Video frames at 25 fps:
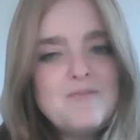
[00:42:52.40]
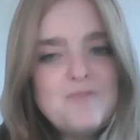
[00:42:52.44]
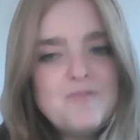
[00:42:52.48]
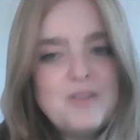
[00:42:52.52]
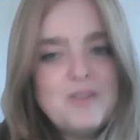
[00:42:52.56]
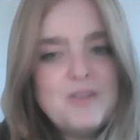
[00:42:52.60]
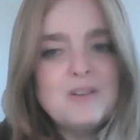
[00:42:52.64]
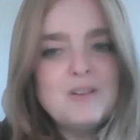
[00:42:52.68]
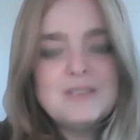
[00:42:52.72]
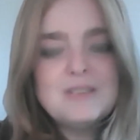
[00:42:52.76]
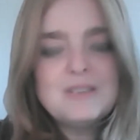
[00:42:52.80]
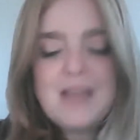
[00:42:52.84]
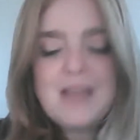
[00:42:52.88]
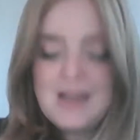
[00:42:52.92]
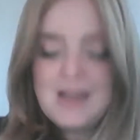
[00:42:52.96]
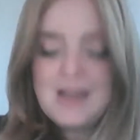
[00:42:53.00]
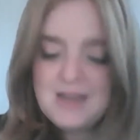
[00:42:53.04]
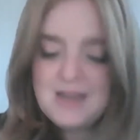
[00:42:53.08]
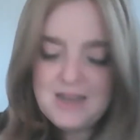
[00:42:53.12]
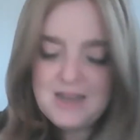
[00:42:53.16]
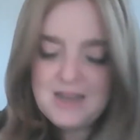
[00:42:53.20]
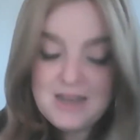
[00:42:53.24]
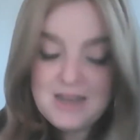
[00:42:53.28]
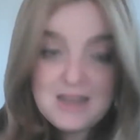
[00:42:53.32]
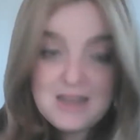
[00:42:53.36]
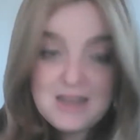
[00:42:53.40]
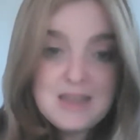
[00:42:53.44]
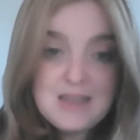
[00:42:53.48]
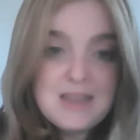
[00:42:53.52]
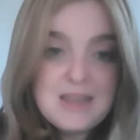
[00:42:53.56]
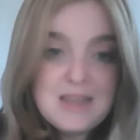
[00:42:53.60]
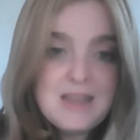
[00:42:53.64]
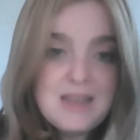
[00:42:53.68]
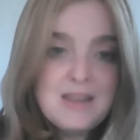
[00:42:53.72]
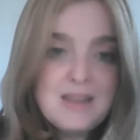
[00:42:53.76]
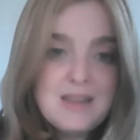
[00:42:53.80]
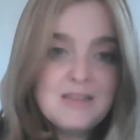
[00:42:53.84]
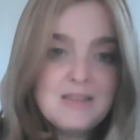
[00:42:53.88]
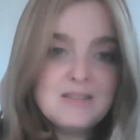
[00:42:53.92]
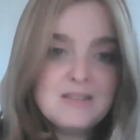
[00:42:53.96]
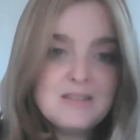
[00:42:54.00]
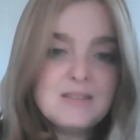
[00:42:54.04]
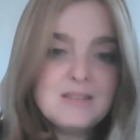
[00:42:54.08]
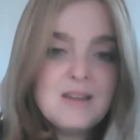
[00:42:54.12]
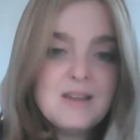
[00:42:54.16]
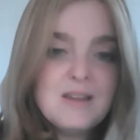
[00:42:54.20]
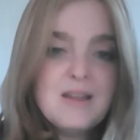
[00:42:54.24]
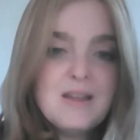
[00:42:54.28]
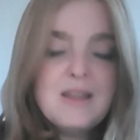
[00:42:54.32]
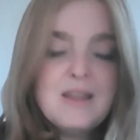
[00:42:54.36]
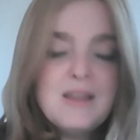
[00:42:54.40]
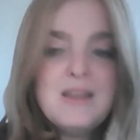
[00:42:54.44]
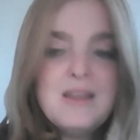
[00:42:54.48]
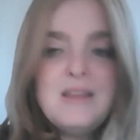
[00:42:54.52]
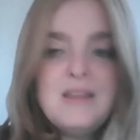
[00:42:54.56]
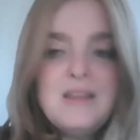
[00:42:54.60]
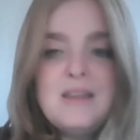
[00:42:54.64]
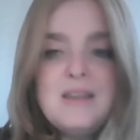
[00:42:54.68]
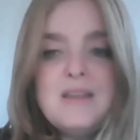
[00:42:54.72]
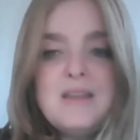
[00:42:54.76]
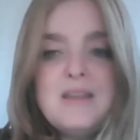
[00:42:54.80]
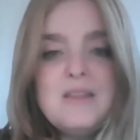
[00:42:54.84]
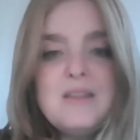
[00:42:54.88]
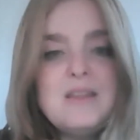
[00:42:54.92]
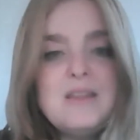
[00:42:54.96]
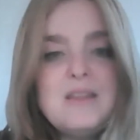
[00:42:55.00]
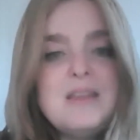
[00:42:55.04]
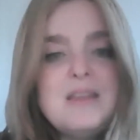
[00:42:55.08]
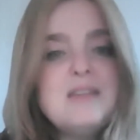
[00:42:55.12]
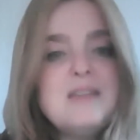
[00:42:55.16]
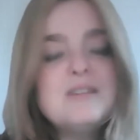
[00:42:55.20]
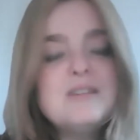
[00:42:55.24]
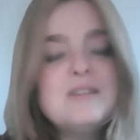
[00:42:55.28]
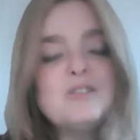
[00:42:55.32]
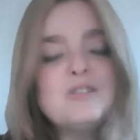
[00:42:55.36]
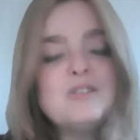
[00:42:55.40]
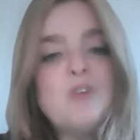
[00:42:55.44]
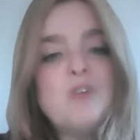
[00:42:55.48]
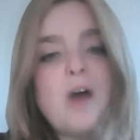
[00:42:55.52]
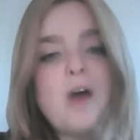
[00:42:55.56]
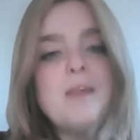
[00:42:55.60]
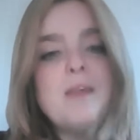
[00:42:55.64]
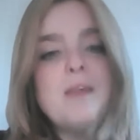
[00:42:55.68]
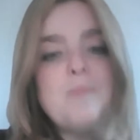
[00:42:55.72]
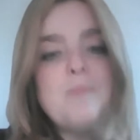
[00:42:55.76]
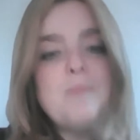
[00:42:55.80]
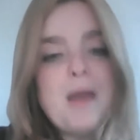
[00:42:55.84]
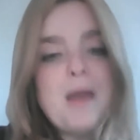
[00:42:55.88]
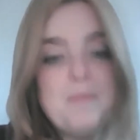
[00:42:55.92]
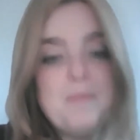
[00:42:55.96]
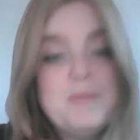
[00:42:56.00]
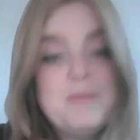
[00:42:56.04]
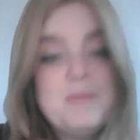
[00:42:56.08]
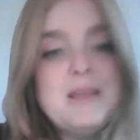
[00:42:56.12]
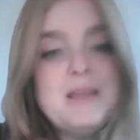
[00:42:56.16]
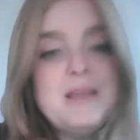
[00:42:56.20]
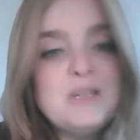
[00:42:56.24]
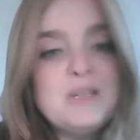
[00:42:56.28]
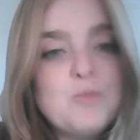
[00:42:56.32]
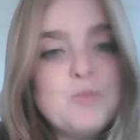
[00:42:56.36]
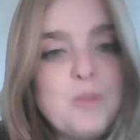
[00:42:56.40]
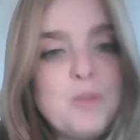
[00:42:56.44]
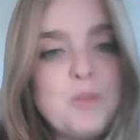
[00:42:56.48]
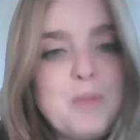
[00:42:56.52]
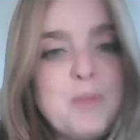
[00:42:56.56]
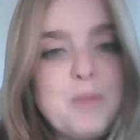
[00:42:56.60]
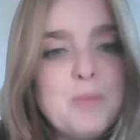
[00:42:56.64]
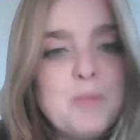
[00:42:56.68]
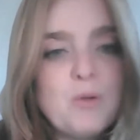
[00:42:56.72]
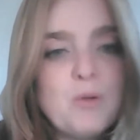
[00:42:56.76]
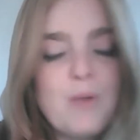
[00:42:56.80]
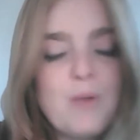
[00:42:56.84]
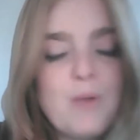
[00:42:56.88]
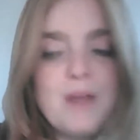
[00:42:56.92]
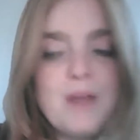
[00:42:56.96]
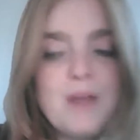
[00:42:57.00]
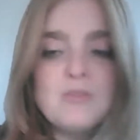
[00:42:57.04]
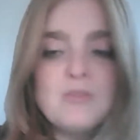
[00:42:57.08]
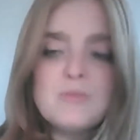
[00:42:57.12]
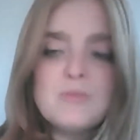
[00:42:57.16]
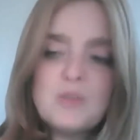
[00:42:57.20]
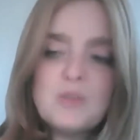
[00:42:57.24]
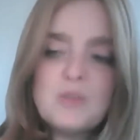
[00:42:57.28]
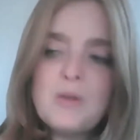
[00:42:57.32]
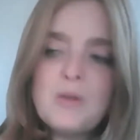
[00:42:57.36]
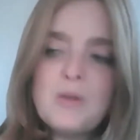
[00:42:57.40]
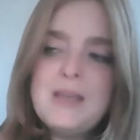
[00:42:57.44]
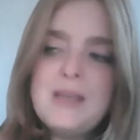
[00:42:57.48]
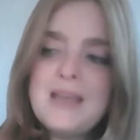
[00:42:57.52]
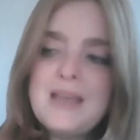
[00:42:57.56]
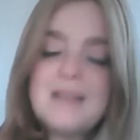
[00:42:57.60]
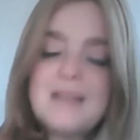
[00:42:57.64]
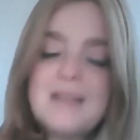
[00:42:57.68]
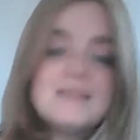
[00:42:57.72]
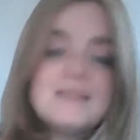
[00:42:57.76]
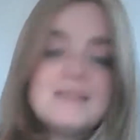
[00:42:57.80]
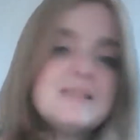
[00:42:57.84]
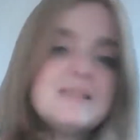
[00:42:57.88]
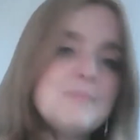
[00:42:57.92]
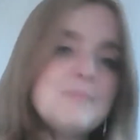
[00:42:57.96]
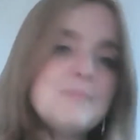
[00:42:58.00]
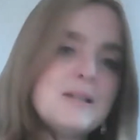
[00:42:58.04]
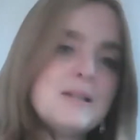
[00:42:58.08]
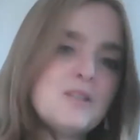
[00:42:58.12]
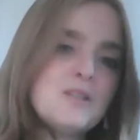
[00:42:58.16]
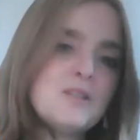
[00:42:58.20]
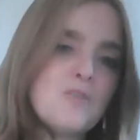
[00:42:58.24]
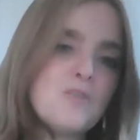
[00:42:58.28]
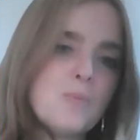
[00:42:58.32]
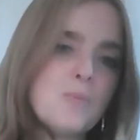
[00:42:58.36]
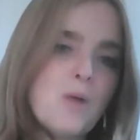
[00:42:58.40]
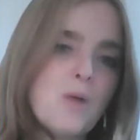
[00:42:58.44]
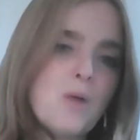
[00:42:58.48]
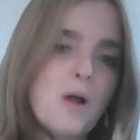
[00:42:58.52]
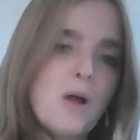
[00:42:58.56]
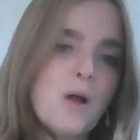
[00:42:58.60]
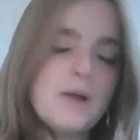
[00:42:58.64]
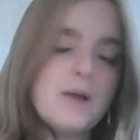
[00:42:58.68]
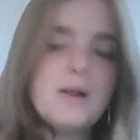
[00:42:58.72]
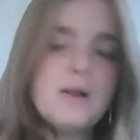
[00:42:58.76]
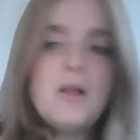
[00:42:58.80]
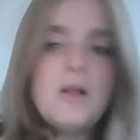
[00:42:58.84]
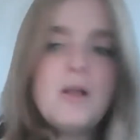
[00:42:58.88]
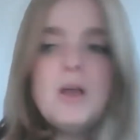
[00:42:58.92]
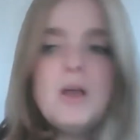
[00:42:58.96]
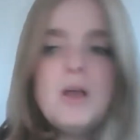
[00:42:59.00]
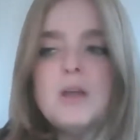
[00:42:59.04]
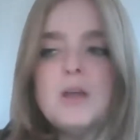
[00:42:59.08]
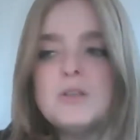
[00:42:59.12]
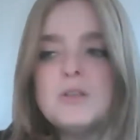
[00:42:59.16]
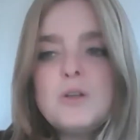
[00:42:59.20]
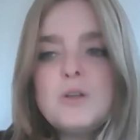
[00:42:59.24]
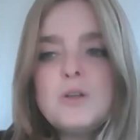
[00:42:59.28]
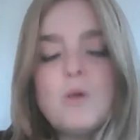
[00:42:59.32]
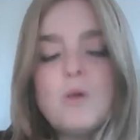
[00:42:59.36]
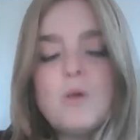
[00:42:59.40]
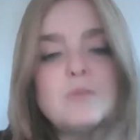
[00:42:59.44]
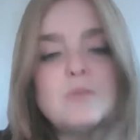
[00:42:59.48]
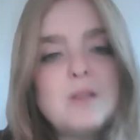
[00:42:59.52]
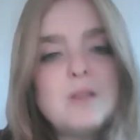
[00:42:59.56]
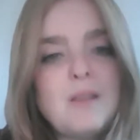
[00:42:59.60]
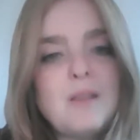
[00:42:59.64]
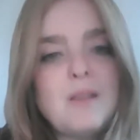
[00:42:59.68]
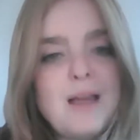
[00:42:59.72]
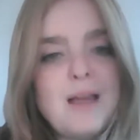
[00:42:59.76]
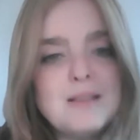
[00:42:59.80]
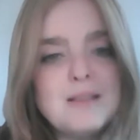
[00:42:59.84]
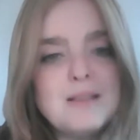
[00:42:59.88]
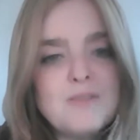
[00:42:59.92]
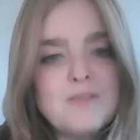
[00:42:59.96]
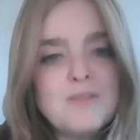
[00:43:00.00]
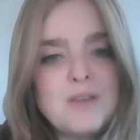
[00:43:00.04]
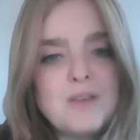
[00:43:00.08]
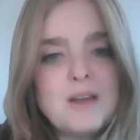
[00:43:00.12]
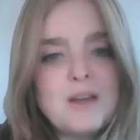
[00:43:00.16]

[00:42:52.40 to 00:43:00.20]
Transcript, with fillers: feels that he's he he is not at peace with the people around him. So he gets this message from God to go to the land of